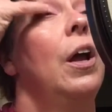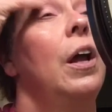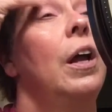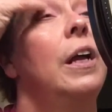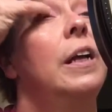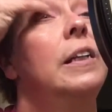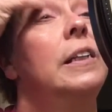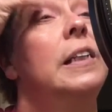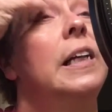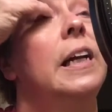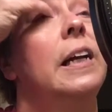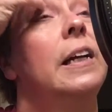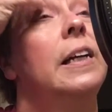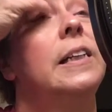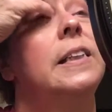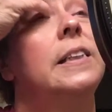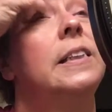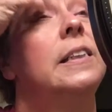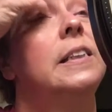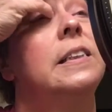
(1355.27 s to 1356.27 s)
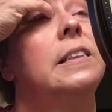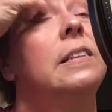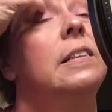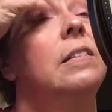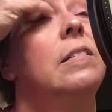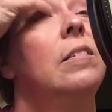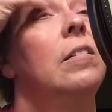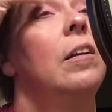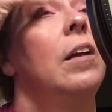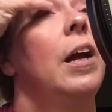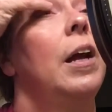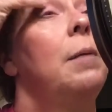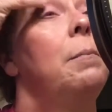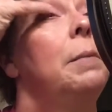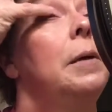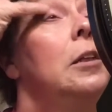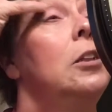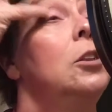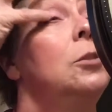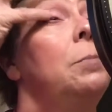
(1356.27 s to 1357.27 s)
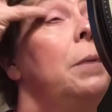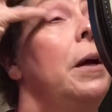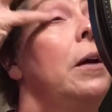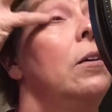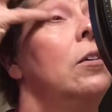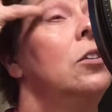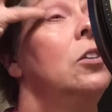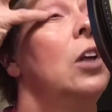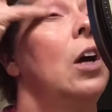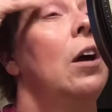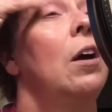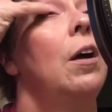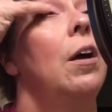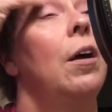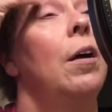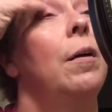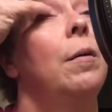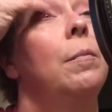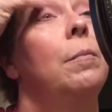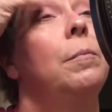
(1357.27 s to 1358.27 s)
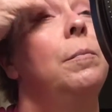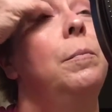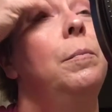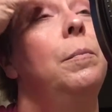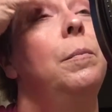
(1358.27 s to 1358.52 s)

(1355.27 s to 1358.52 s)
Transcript: It does a much better job.